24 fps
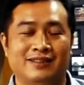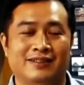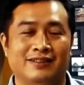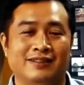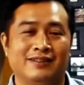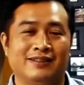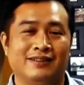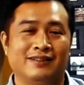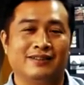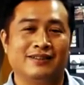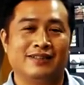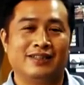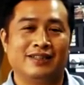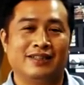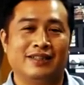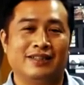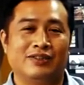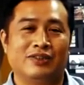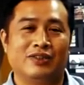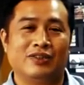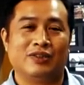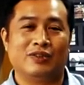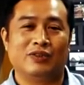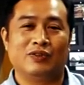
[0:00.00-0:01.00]
There
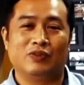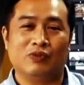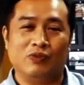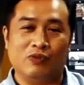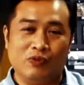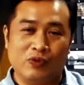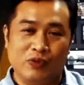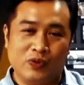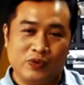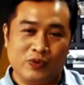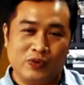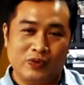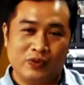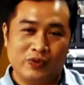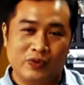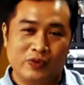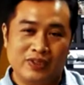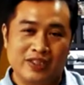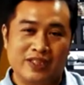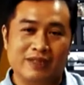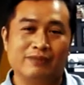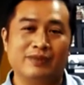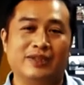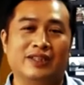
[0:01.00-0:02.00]
are four
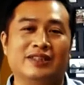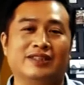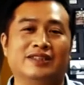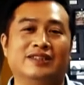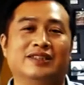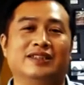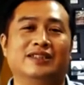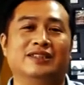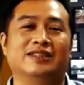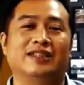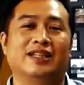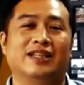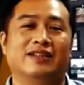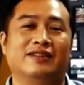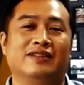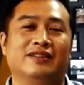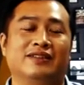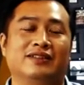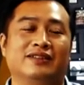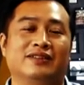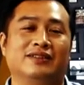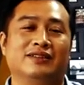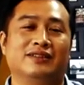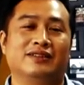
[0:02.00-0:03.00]
typeface
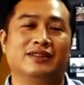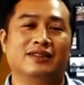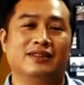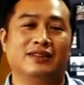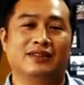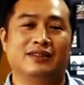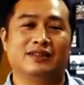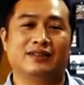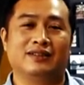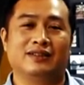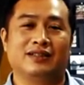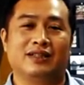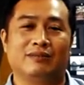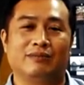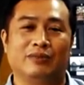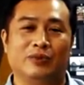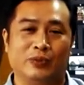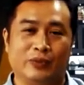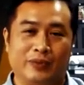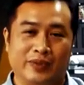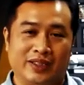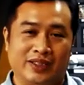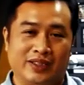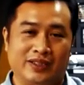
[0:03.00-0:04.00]
categories. Number
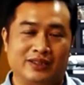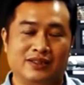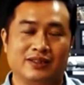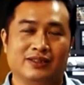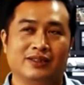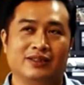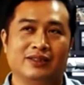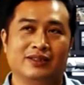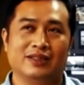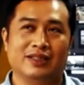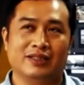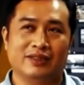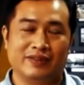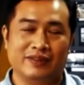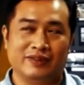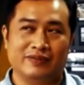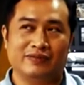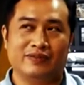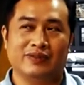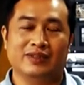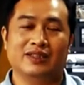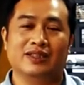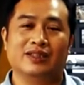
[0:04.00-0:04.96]
one, serif.